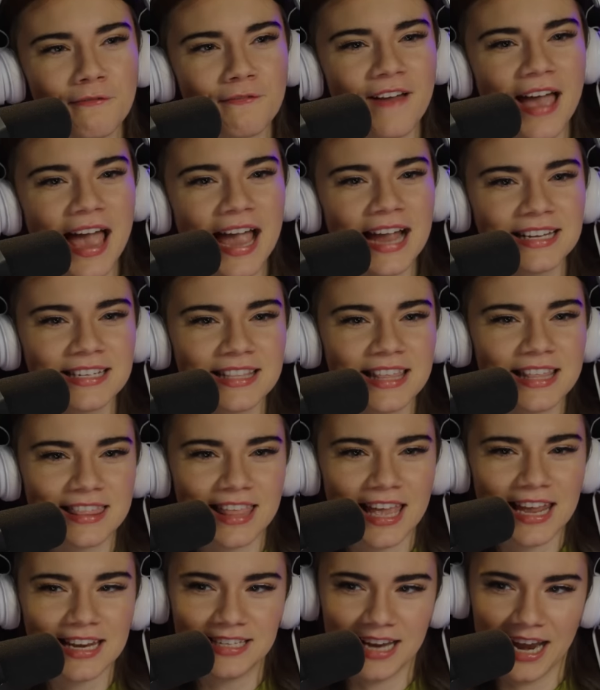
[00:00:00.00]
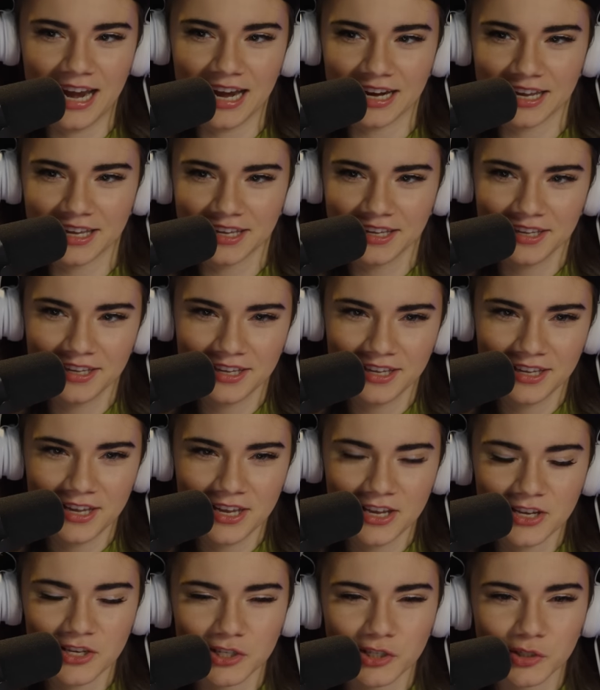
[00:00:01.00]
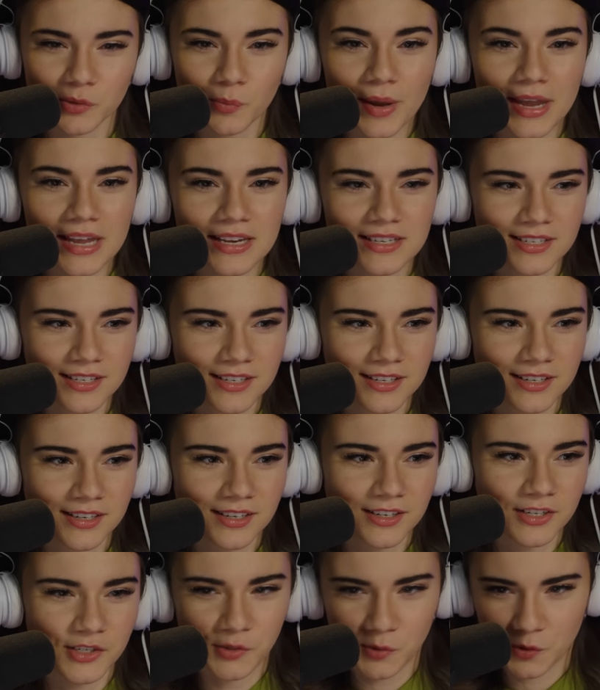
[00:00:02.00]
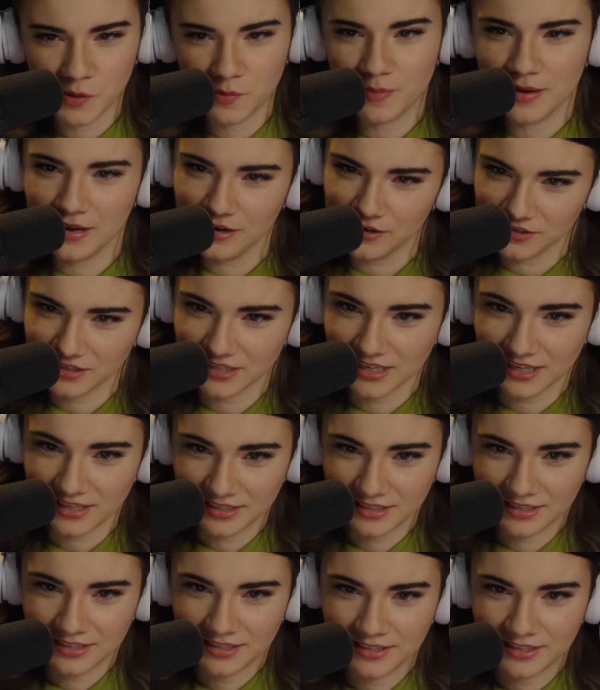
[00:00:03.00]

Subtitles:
fact that they take sweet Jordan Peterson,